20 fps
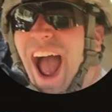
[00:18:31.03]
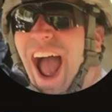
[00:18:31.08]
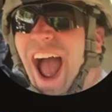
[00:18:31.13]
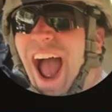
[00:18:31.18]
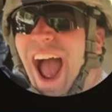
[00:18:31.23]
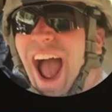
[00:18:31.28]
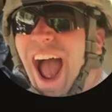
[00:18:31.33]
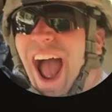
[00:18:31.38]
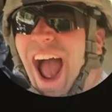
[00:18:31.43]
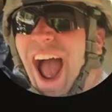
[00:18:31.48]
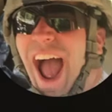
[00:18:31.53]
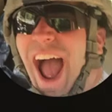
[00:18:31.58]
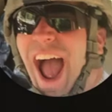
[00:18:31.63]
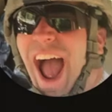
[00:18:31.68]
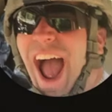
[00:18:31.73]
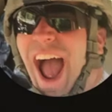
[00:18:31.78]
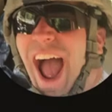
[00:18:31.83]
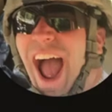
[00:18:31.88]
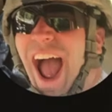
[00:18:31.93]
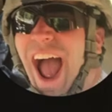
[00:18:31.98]

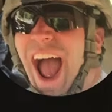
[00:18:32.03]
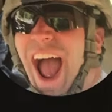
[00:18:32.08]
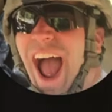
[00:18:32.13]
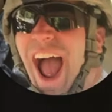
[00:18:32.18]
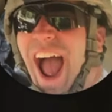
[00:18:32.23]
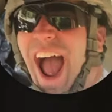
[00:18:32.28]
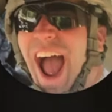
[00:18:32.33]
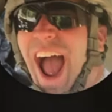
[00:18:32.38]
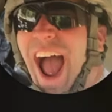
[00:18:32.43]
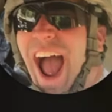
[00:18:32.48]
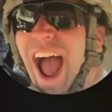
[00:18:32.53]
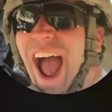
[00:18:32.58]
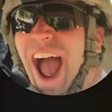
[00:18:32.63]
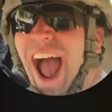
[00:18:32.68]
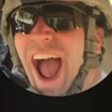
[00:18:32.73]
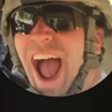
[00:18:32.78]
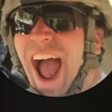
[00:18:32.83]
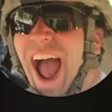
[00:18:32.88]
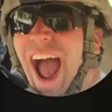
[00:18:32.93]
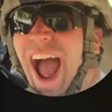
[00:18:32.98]

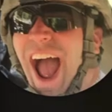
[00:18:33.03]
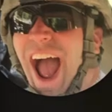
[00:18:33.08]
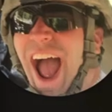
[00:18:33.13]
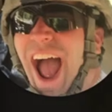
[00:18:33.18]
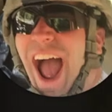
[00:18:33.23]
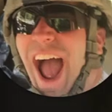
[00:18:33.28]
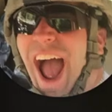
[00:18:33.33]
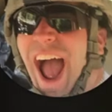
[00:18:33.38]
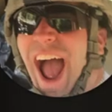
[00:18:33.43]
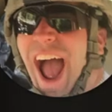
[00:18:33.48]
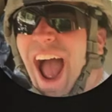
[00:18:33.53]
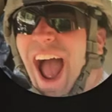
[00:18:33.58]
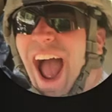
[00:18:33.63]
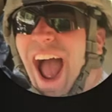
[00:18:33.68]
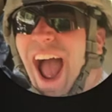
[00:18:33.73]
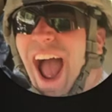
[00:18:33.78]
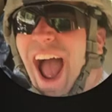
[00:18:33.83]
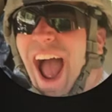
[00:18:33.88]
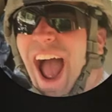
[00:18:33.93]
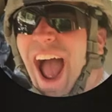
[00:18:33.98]

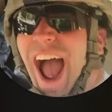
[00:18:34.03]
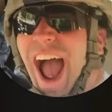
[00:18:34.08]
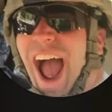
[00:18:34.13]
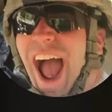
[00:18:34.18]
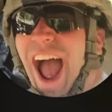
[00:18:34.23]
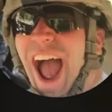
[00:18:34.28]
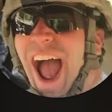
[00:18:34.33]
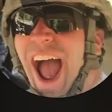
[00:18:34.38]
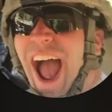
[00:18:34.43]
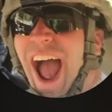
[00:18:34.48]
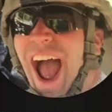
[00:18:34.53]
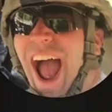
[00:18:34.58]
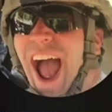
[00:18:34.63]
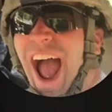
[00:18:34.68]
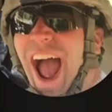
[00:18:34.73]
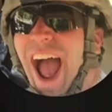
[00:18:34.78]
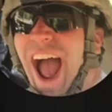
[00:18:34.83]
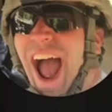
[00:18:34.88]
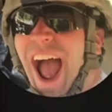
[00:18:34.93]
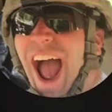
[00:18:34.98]

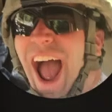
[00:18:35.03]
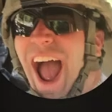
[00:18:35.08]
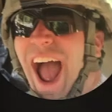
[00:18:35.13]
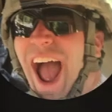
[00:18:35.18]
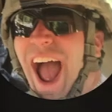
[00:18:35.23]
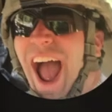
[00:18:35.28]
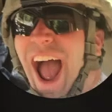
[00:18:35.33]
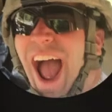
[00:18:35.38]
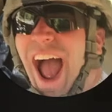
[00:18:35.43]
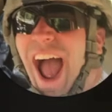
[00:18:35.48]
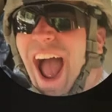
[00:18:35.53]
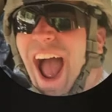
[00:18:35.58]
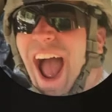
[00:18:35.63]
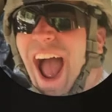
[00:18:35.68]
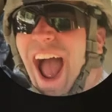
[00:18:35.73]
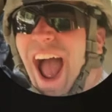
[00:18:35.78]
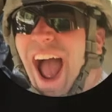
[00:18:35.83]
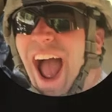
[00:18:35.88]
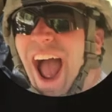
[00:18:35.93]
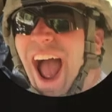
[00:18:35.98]

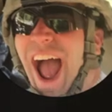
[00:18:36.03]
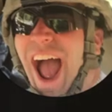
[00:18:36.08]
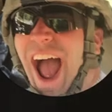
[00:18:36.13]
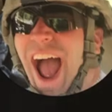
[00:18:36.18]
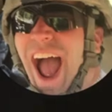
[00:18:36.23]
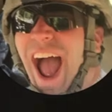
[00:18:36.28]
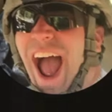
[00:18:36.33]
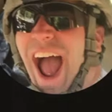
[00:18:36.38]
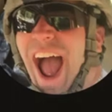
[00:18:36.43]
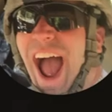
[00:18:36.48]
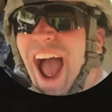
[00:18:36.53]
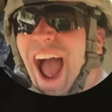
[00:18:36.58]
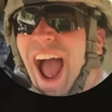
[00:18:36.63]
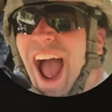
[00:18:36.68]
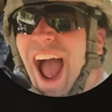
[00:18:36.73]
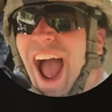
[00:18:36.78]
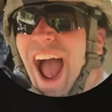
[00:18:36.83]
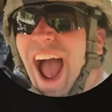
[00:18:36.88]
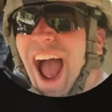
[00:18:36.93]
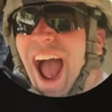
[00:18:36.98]

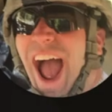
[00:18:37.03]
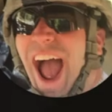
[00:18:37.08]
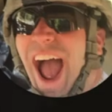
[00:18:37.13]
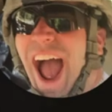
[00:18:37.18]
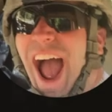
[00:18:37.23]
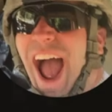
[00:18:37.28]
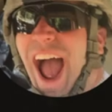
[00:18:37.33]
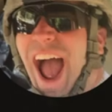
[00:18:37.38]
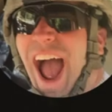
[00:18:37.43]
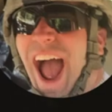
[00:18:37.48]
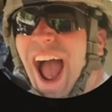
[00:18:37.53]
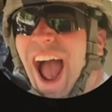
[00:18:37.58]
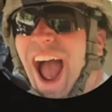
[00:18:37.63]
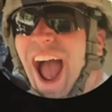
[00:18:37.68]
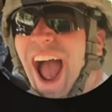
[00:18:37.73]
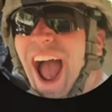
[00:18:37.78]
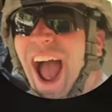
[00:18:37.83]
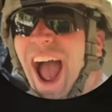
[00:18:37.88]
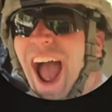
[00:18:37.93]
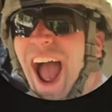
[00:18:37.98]

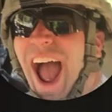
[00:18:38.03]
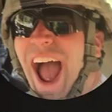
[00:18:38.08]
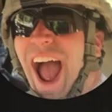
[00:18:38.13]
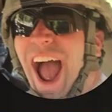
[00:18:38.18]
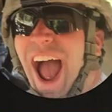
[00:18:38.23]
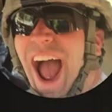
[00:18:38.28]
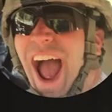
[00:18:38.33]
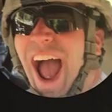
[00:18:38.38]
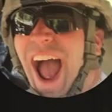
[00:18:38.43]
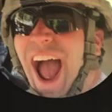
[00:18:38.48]
(not speaking)